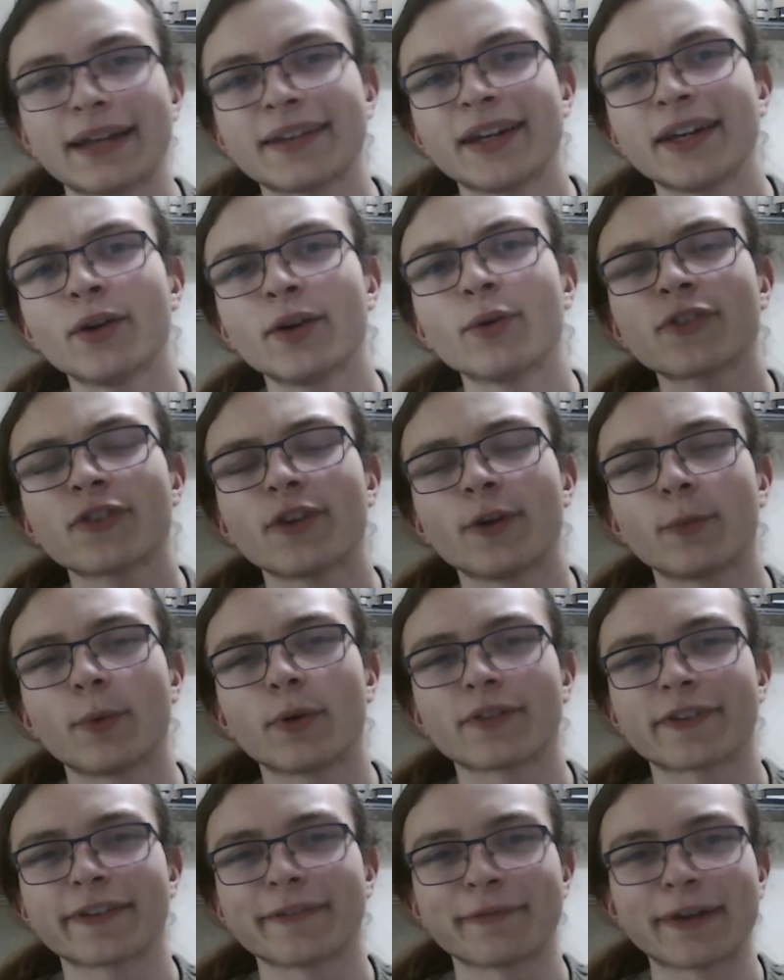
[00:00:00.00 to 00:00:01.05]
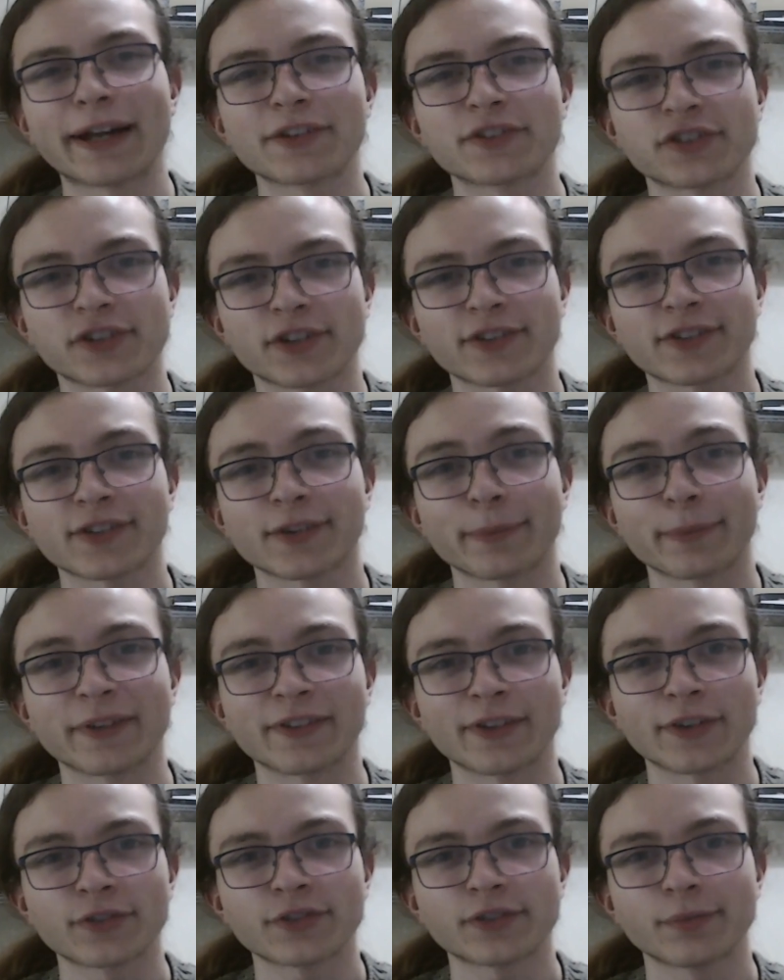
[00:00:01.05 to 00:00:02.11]
I also wanted that
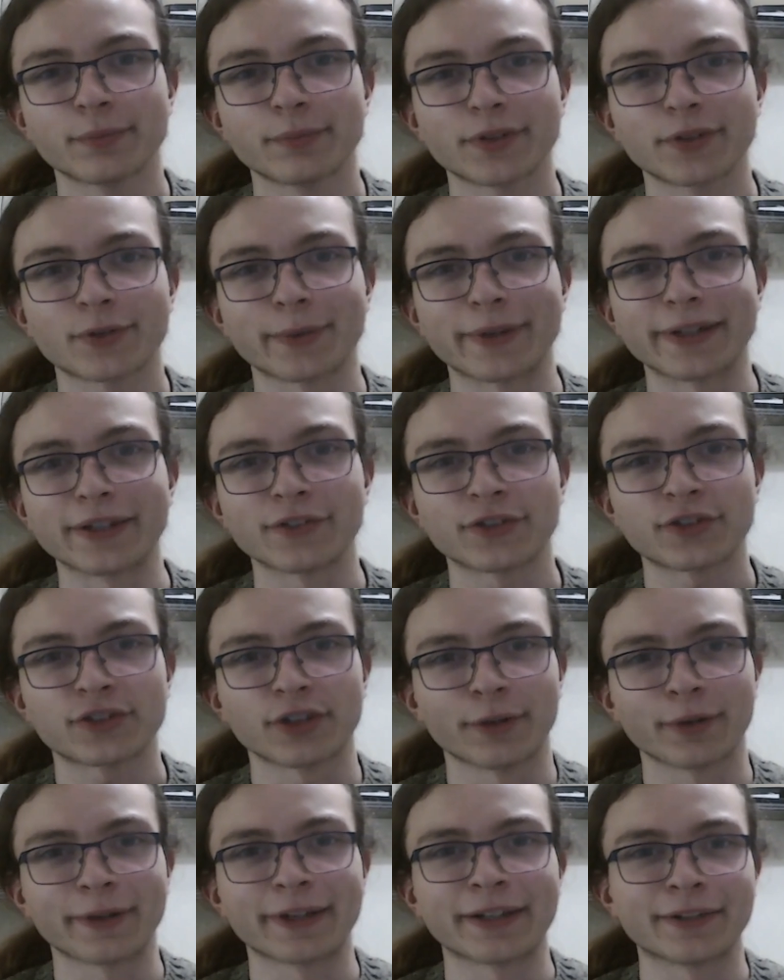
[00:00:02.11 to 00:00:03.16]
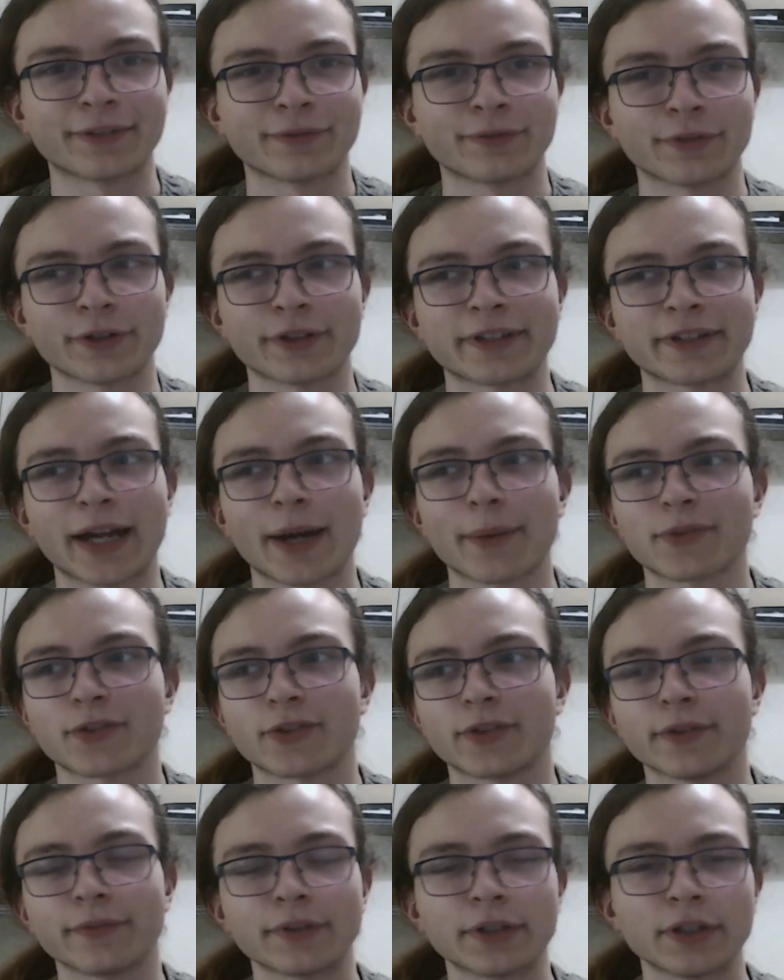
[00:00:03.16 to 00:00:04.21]
juxtaposition between showing the
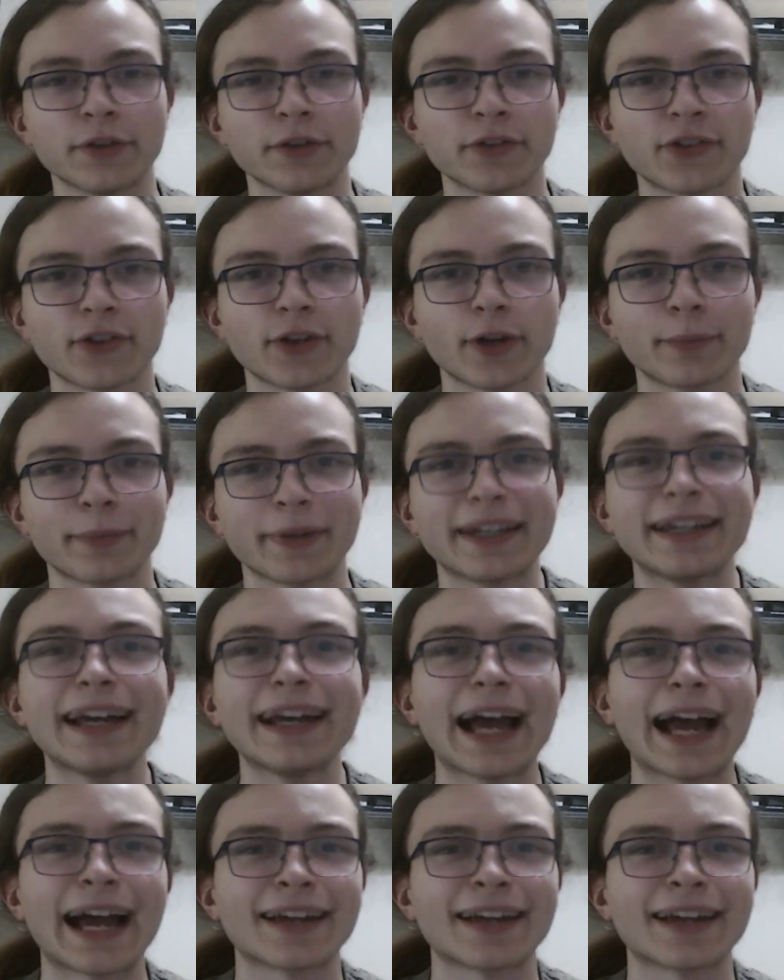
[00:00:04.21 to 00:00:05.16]
capital of the UCOP